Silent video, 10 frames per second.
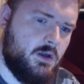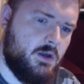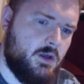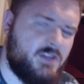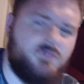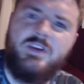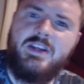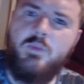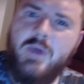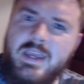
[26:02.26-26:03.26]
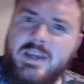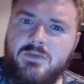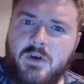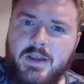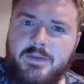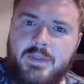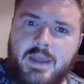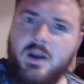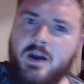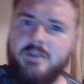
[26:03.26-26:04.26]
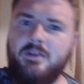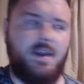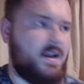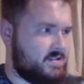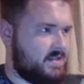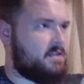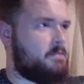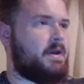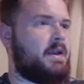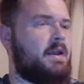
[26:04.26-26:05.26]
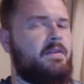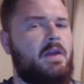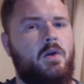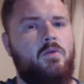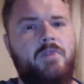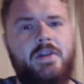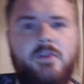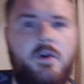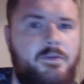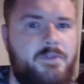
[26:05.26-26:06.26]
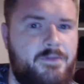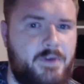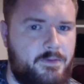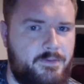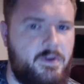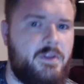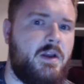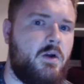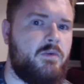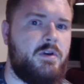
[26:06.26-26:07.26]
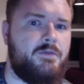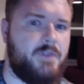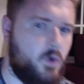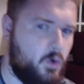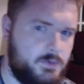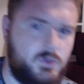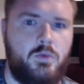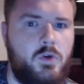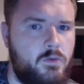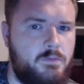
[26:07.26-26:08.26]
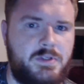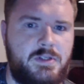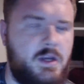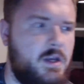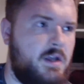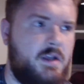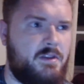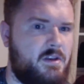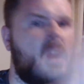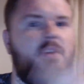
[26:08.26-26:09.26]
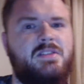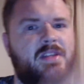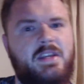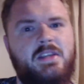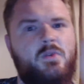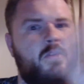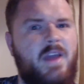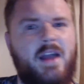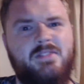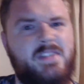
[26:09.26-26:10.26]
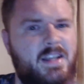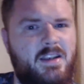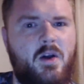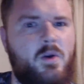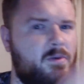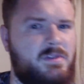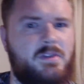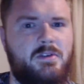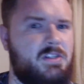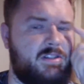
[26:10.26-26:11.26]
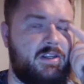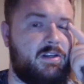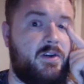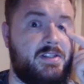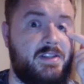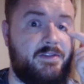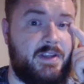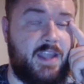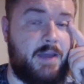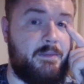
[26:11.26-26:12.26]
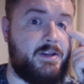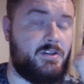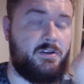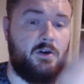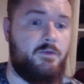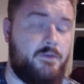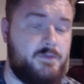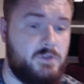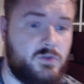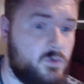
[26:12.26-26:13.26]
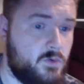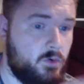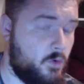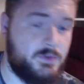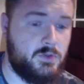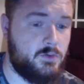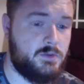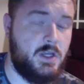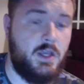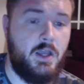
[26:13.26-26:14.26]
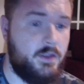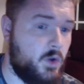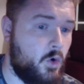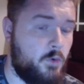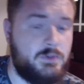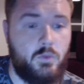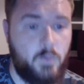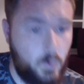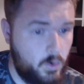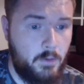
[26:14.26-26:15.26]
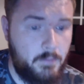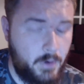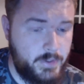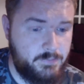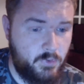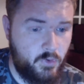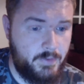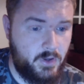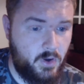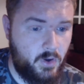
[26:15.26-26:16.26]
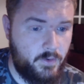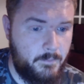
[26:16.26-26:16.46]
It's really weird, right? They kind of, like I said at the beginning, they got rid of the filth. They got rid of the orbital loops, the nasty sort of counter hit lows that just did like 70 damage off of just orbitals. The orbital wall combo is probably gone.